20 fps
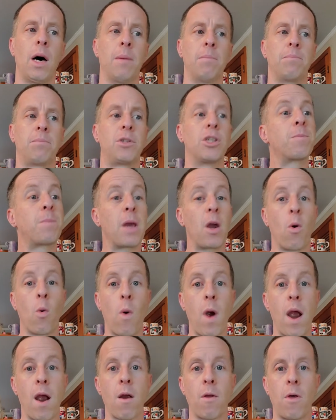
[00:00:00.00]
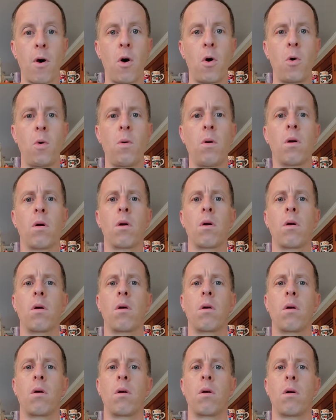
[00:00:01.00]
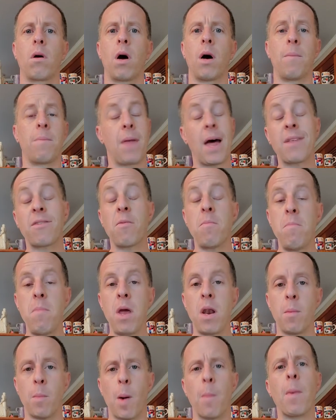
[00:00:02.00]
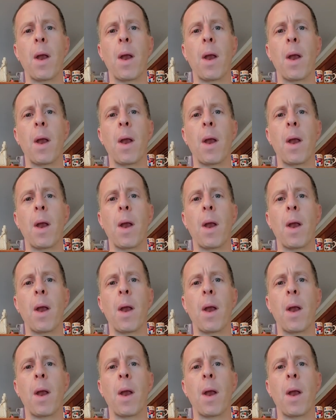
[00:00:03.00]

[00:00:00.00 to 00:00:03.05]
Just be aware though, that's a minimum.